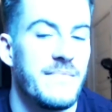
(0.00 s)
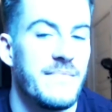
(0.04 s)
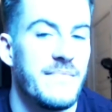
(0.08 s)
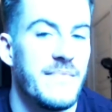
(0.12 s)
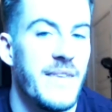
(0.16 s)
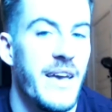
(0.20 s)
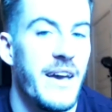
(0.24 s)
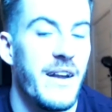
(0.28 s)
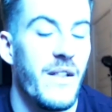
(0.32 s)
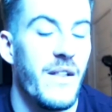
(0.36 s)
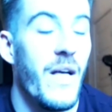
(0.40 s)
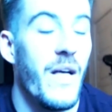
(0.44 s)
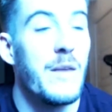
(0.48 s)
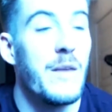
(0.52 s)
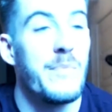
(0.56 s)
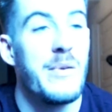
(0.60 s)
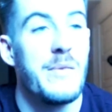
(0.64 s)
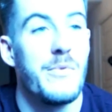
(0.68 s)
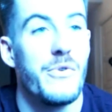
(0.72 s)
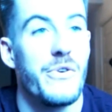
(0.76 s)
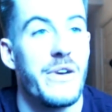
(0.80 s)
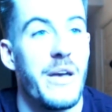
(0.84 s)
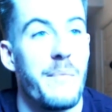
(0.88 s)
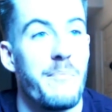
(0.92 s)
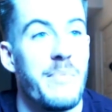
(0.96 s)
Yeah, and a lot of
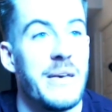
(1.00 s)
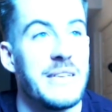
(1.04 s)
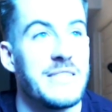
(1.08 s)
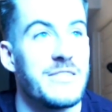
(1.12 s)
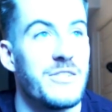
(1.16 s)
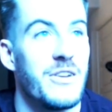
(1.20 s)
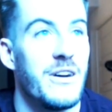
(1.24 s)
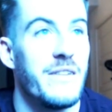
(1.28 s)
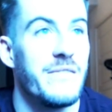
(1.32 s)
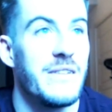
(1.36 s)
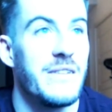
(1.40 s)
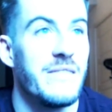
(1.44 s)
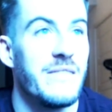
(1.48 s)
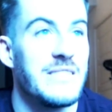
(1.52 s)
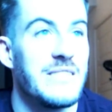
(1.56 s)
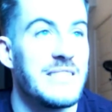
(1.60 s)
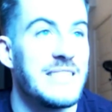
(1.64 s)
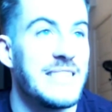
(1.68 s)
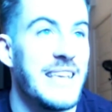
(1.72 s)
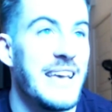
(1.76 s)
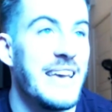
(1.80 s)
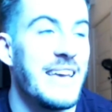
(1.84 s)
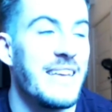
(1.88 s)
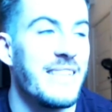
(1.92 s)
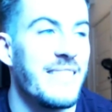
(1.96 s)
people get pissed off at even
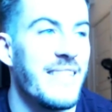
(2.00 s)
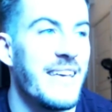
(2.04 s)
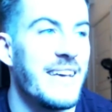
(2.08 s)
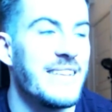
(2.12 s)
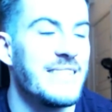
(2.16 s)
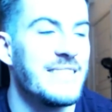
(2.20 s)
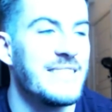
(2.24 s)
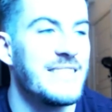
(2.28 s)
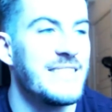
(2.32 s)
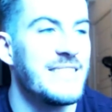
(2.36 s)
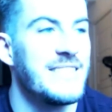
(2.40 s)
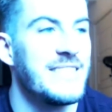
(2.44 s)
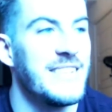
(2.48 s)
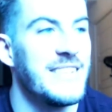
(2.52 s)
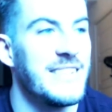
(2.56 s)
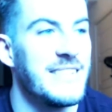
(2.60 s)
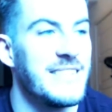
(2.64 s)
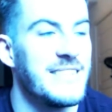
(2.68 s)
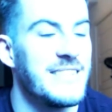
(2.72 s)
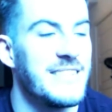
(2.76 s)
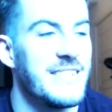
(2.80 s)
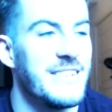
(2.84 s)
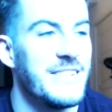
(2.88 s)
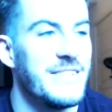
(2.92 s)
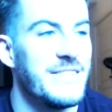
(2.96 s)
saying that
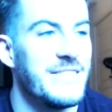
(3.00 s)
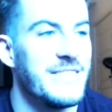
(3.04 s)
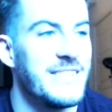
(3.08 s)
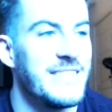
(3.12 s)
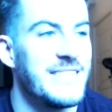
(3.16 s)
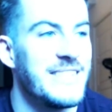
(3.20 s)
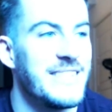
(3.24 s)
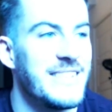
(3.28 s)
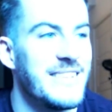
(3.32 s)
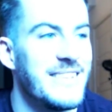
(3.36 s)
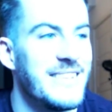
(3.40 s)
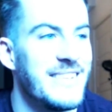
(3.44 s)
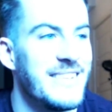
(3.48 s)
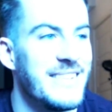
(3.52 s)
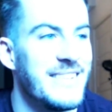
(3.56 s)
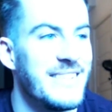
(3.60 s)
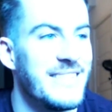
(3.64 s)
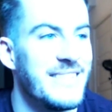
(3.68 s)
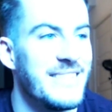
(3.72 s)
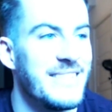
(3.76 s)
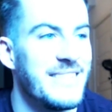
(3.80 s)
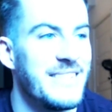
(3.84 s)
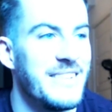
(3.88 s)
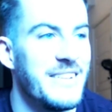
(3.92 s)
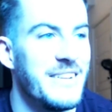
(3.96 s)
sentence though, is uh,
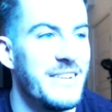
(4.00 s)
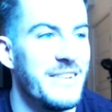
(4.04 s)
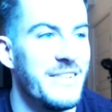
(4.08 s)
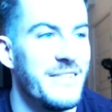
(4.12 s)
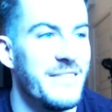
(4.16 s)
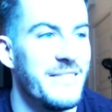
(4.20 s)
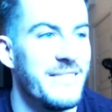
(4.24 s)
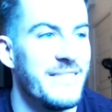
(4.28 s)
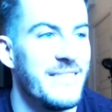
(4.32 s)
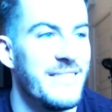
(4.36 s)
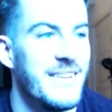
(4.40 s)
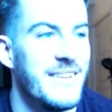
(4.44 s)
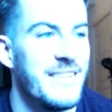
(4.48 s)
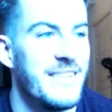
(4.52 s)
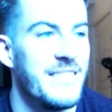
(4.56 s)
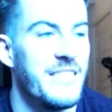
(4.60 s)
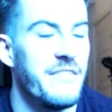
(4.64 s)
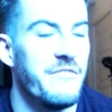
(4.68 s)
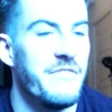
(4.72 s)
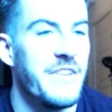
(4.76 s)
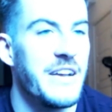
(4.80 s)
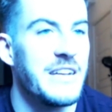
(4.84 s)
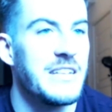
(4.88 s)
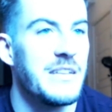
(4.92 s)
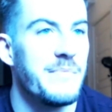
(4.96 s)
you know, the
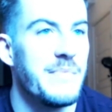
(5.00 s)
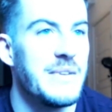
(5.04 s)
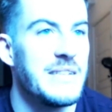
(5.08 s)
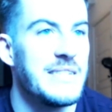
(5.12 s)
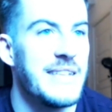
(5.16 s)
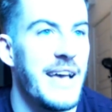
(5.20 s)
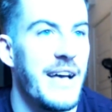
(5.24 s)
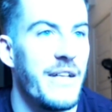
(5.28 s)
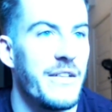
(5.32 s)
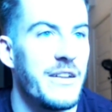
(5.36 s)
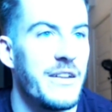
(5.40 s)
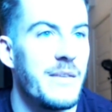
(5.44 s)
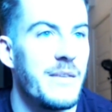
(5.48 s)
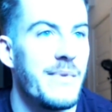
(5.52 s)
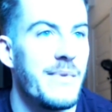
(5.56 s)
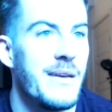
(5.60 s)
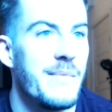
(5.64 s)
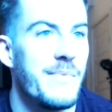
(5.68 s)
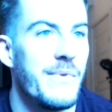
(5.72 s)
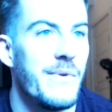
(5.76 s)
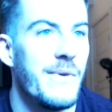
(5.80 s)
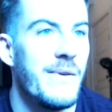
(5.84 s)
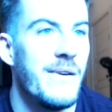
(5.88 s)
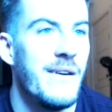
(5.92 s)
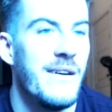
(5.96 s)
victim mentality
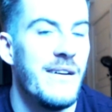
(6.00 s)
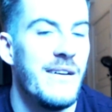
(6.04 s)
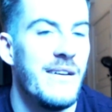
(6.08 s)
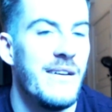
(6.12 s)
people.